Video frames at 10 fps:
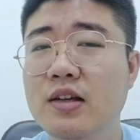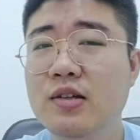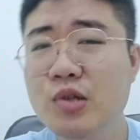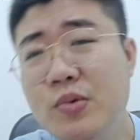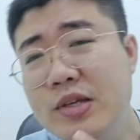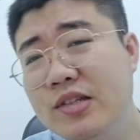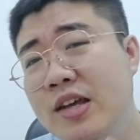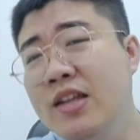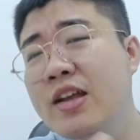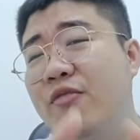So we
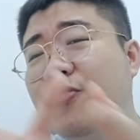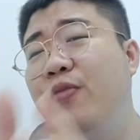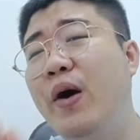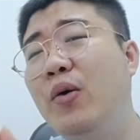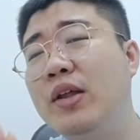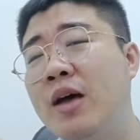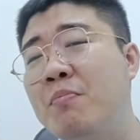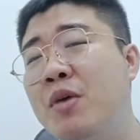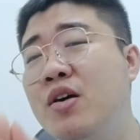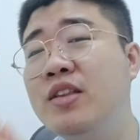say that for a
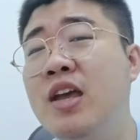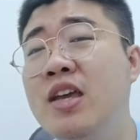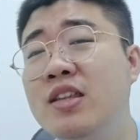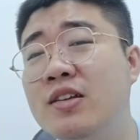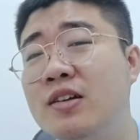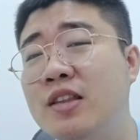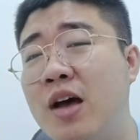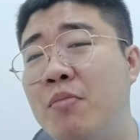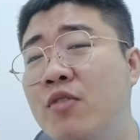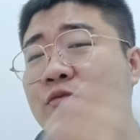number, an 8-digit
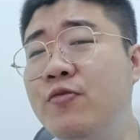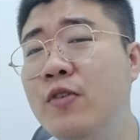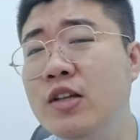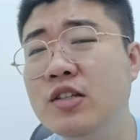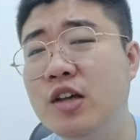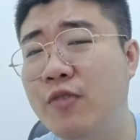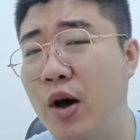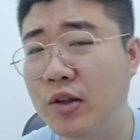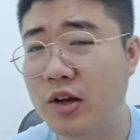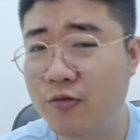number, first of
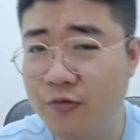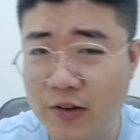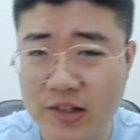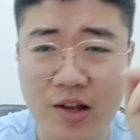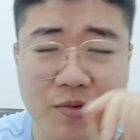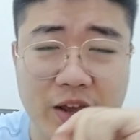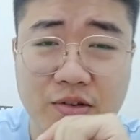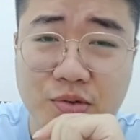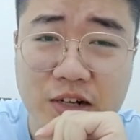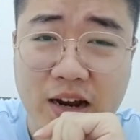all, the first thing we
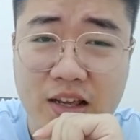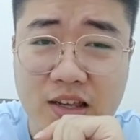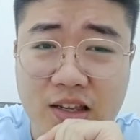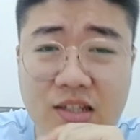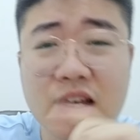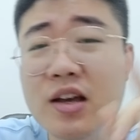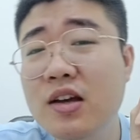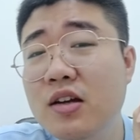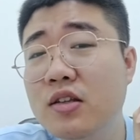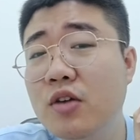have to check is
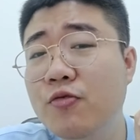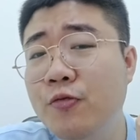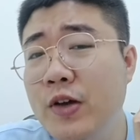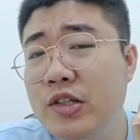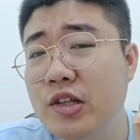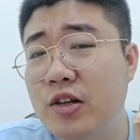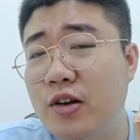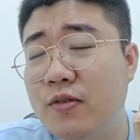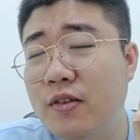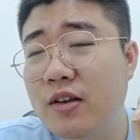the first
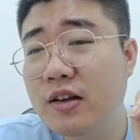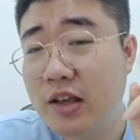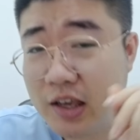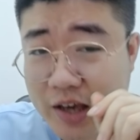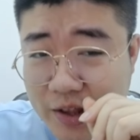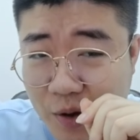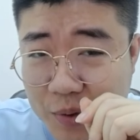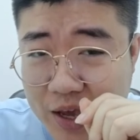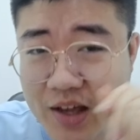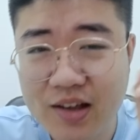digit. It cannot
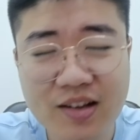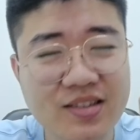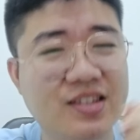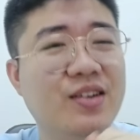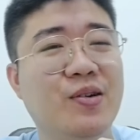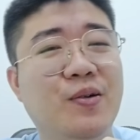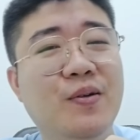be 0.